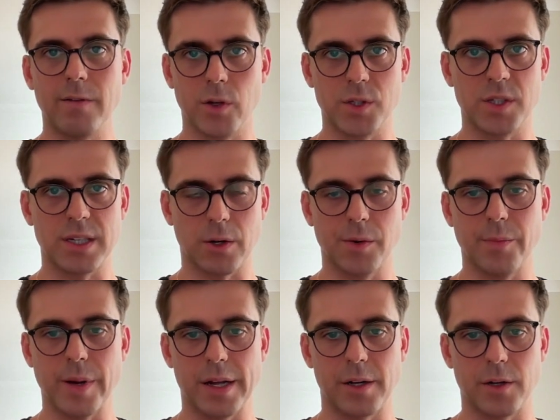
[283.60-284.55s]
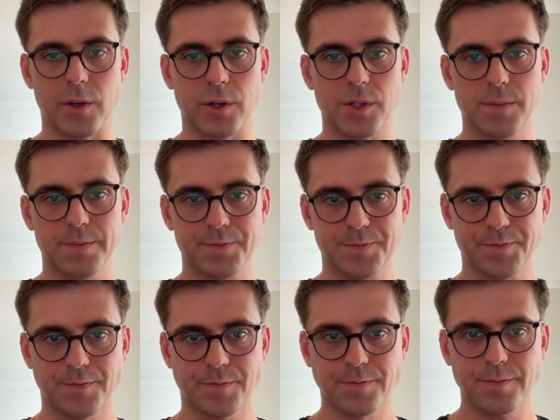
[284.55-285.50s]
versus our competitors.
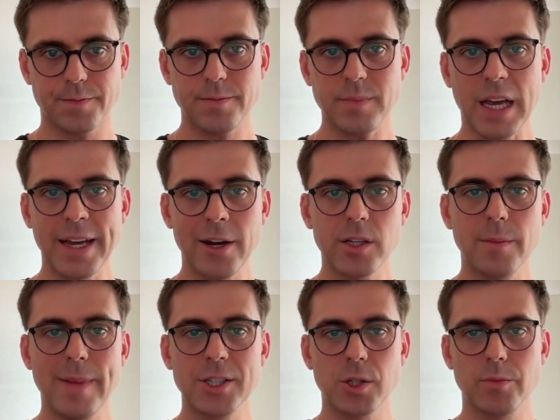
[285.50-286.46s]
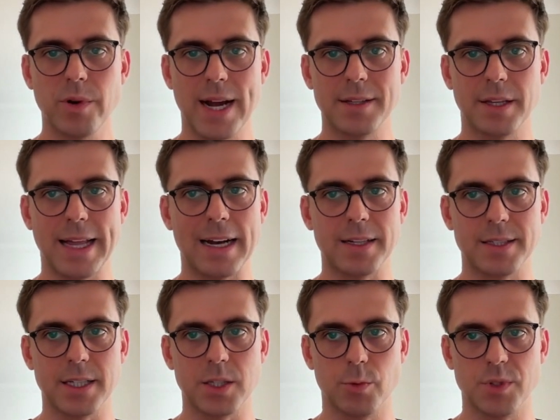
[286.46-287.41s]
Here in the mentioned brand
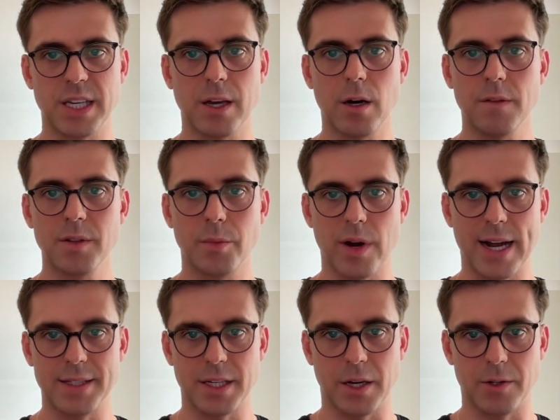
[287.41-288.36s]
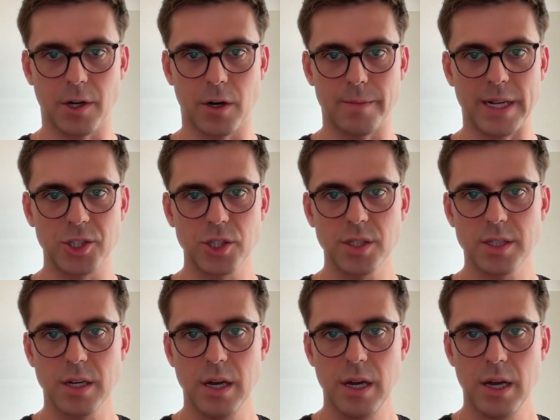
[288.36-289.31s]
analysis, we'll see all the brands here that are
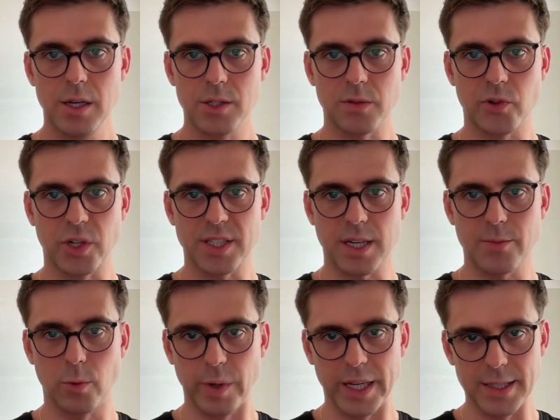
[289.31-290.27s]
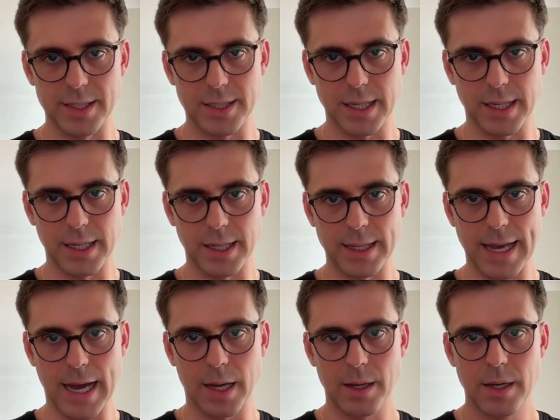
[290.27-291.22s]
mentioned. So for example, we can see
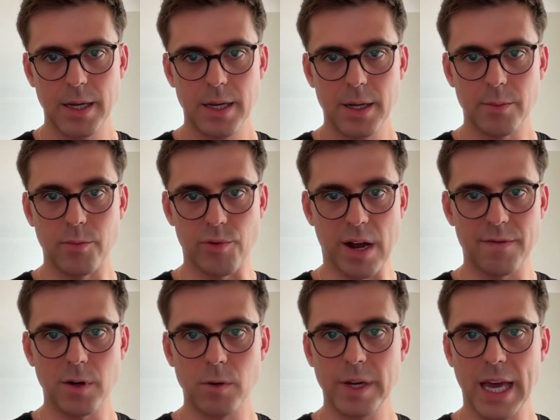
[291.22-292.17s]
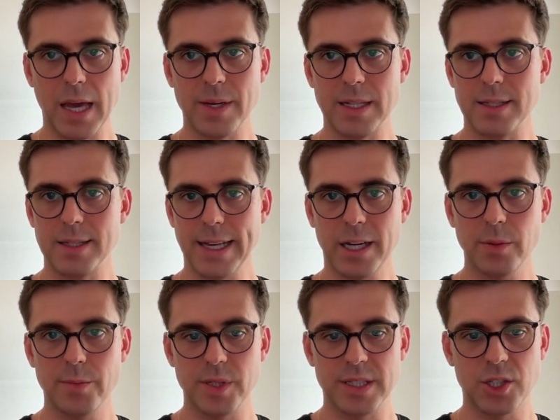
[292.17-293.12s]
that Brevo came in 2nd
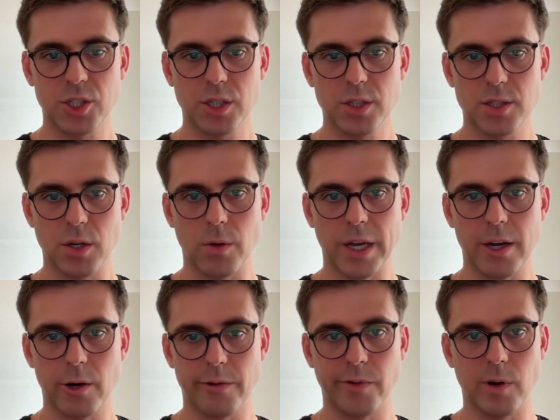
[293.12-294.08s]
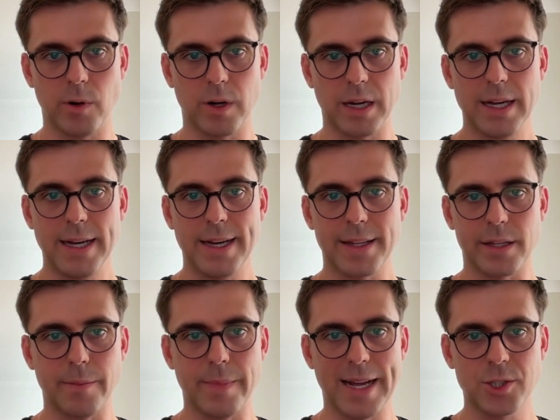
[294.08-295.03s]
position. So here, if we look at
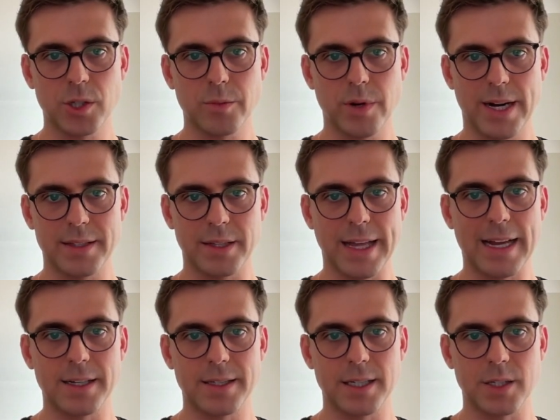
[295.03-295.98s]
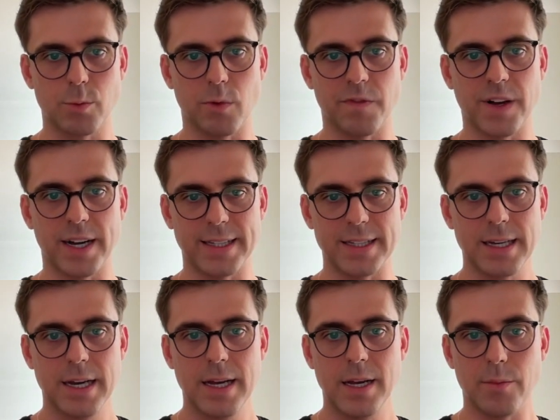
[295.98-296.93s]
the mentioned brand analysis, we'll find
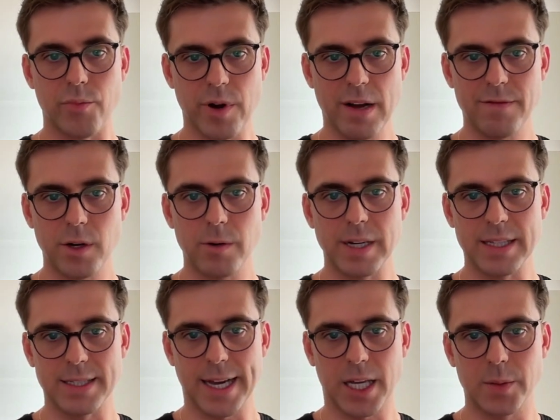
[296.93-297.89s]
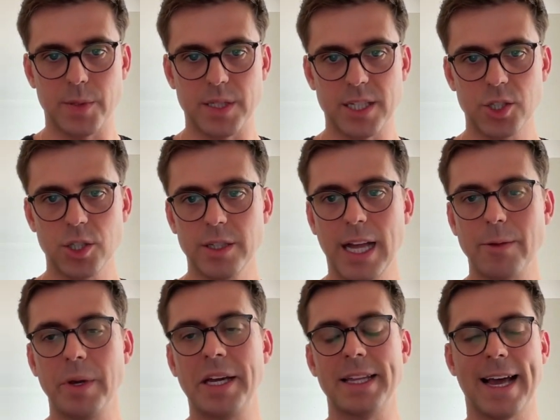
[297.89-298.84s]
Bravo in second position, and
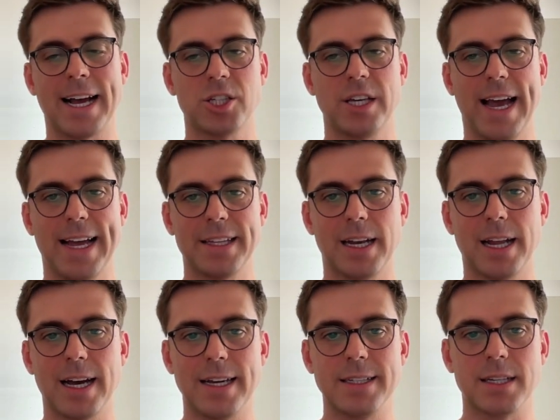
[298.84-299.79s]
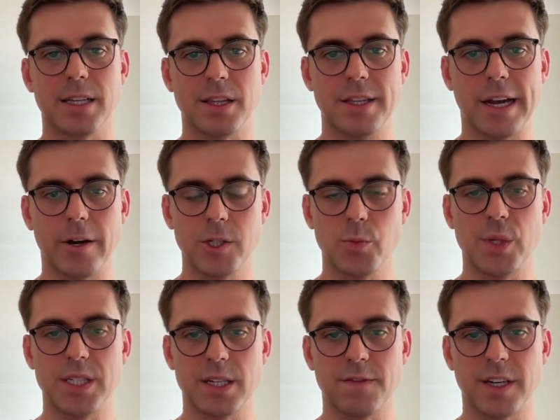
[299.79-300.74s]
we can actually analyze their
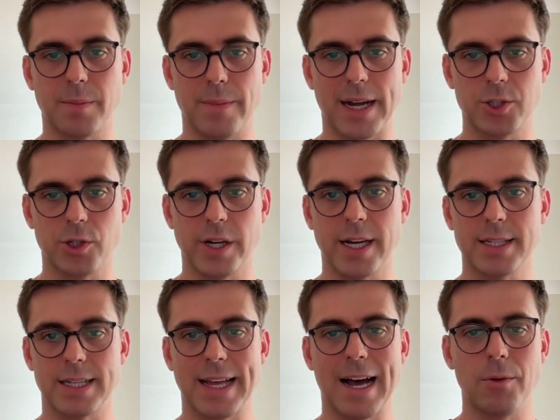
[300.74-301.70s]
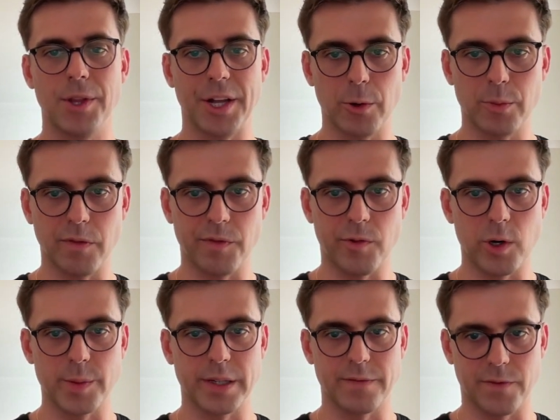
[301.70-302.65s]
specific metrics and how they're
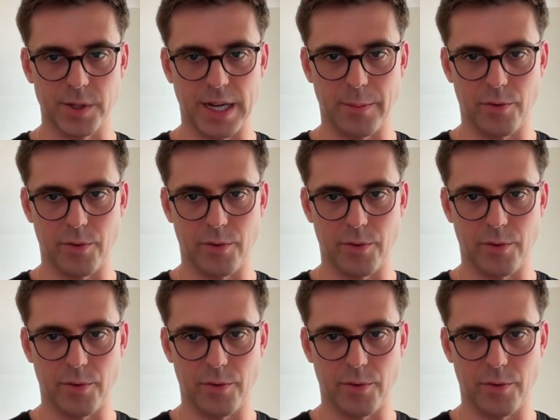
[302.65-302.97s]
performing for that